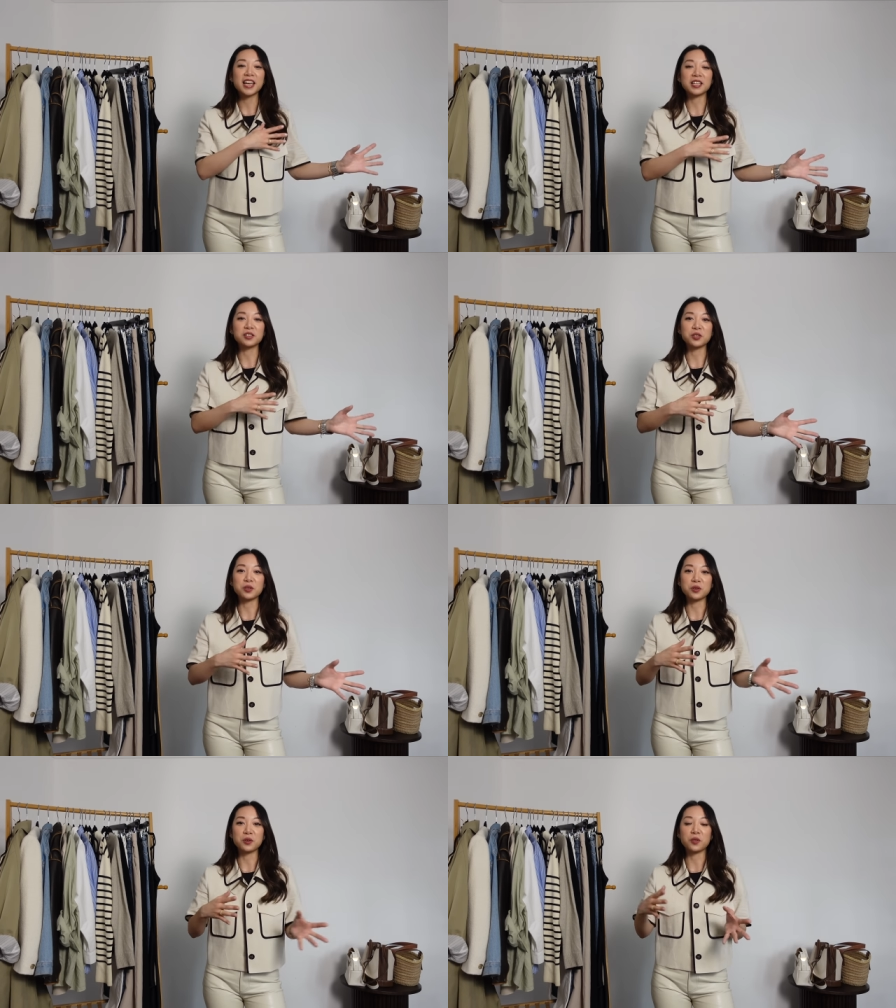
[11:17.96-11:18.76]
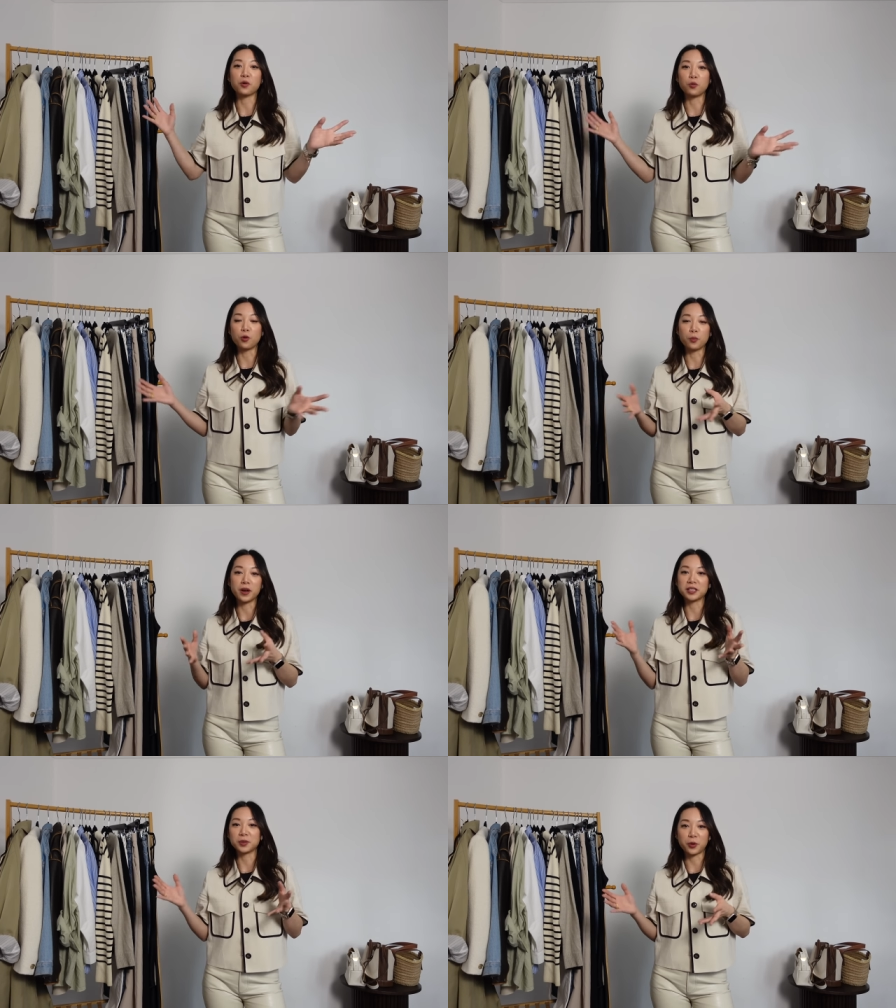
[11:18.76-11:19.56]
into the
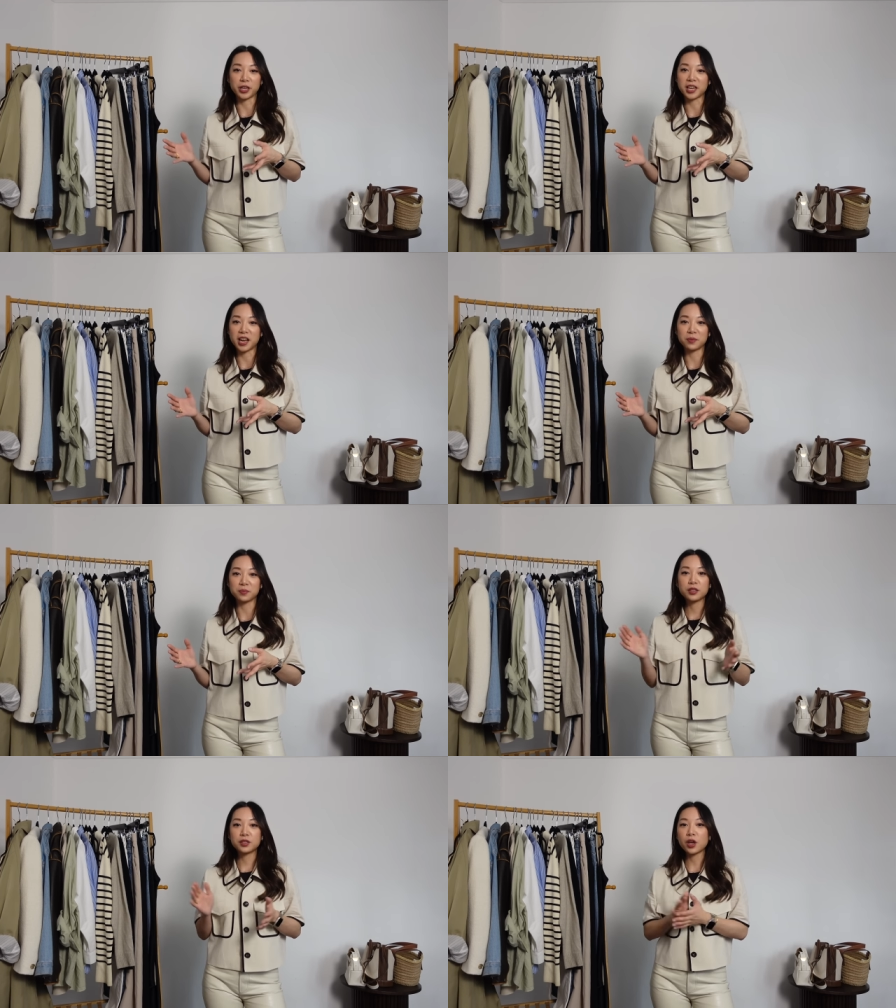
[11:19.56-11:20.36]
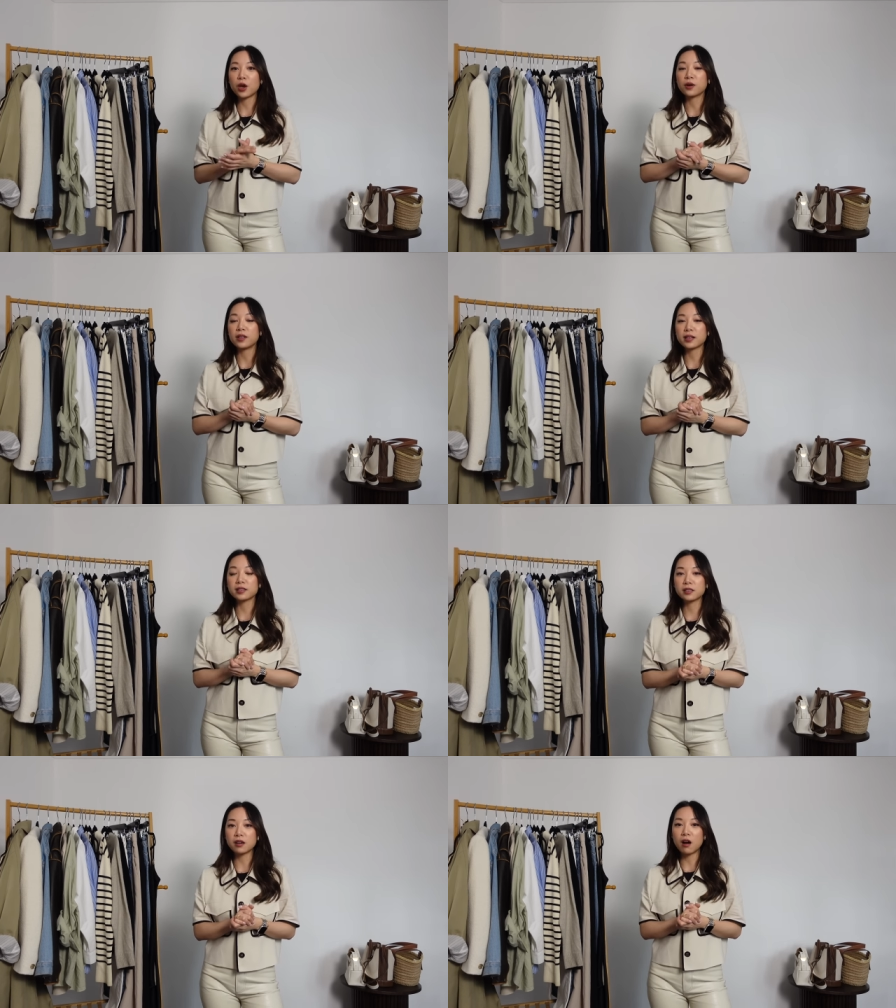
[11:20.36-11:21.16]
warmer springtime. So let's
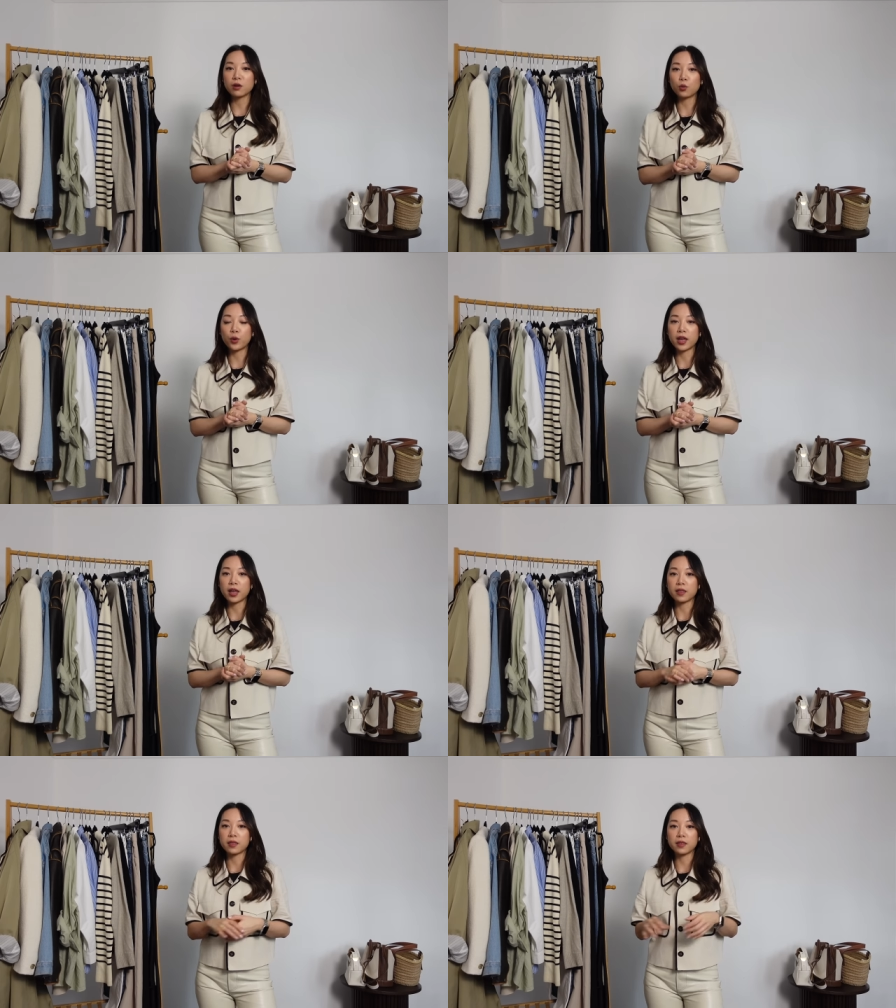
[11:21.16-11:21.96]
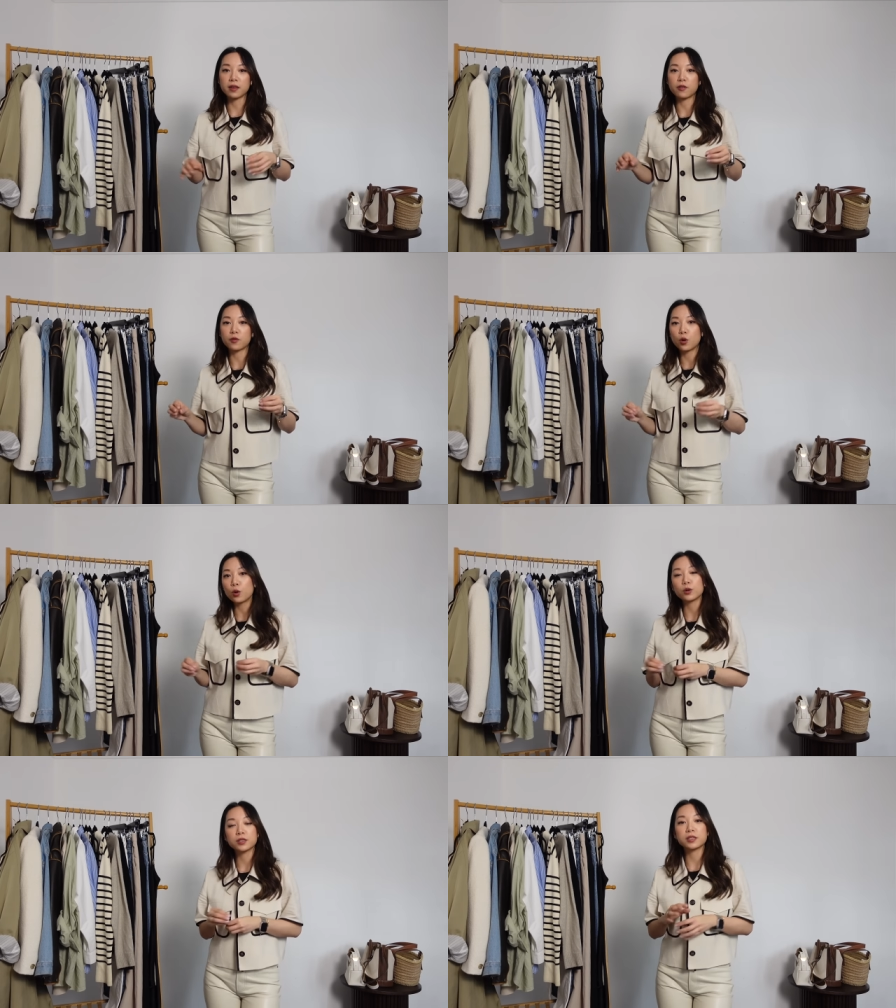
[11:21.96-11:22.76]
start with of
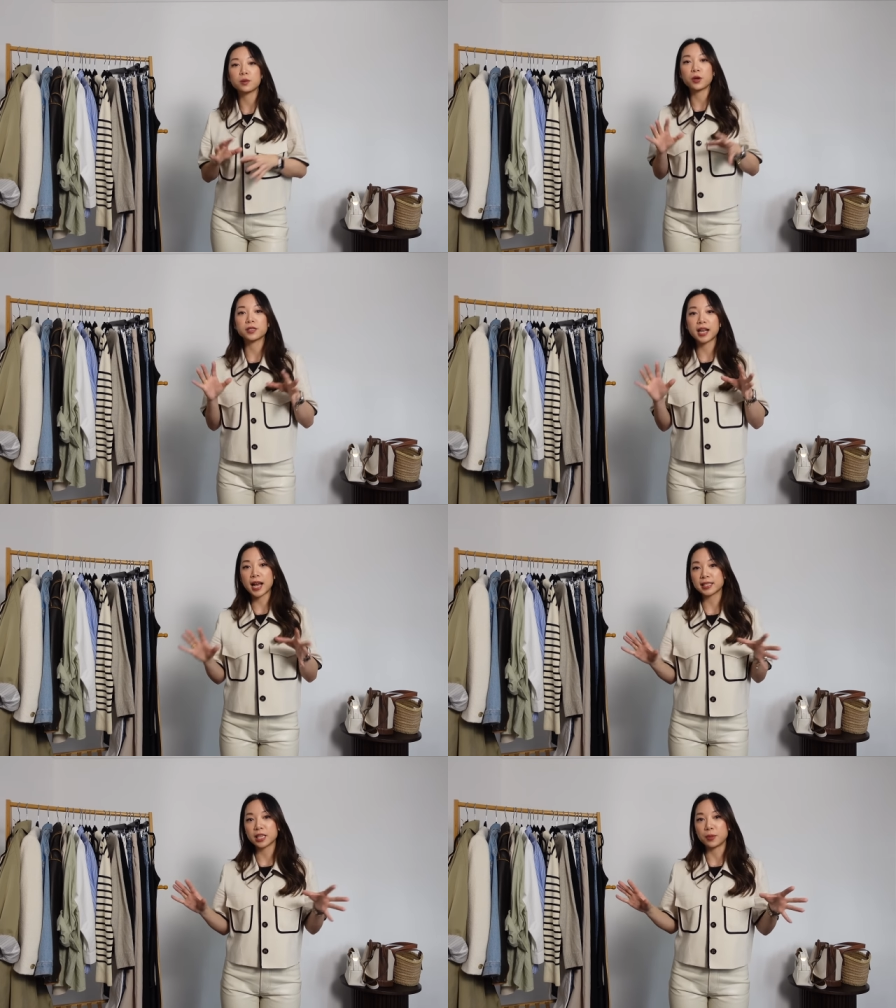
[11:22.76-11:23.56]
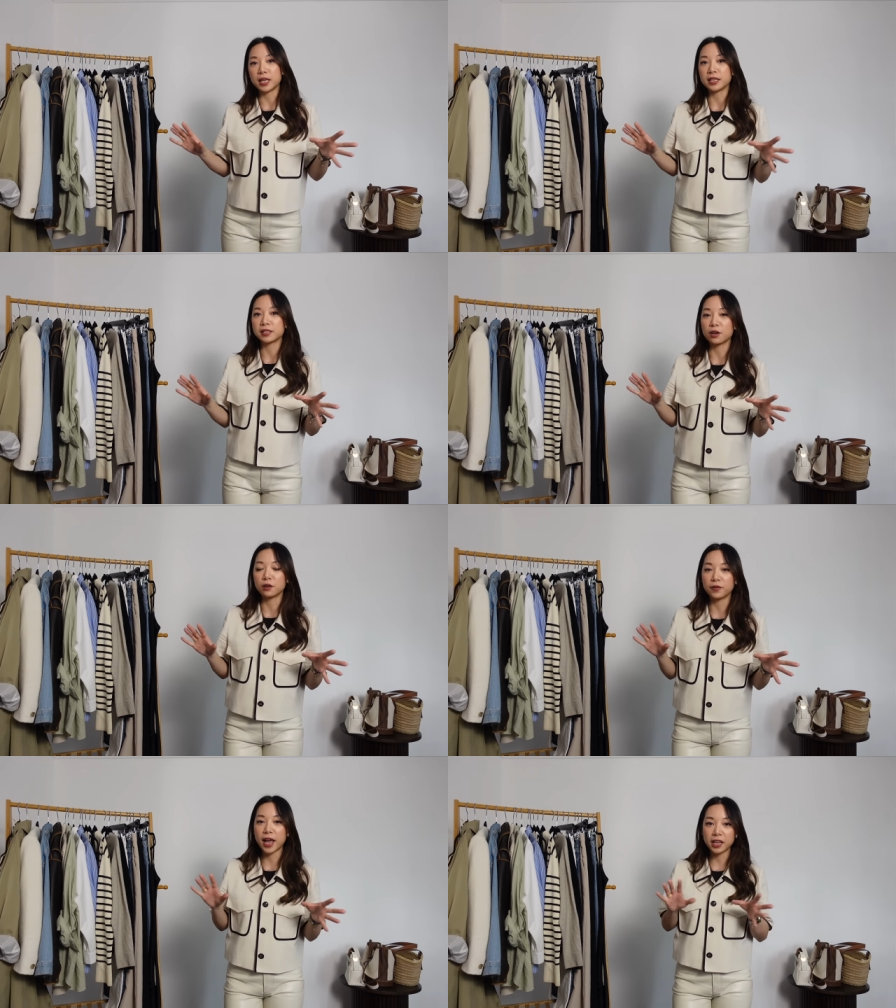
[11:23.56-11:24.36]
course, the most classic piece
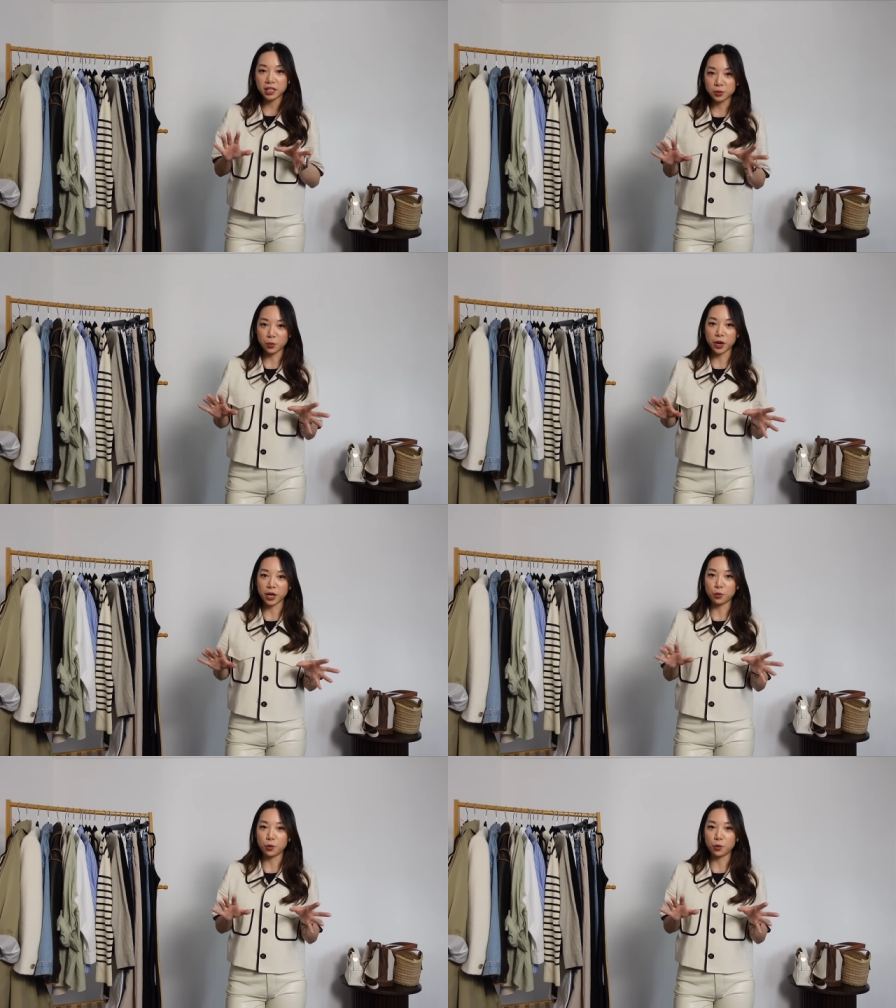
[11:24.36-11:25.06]
of any spring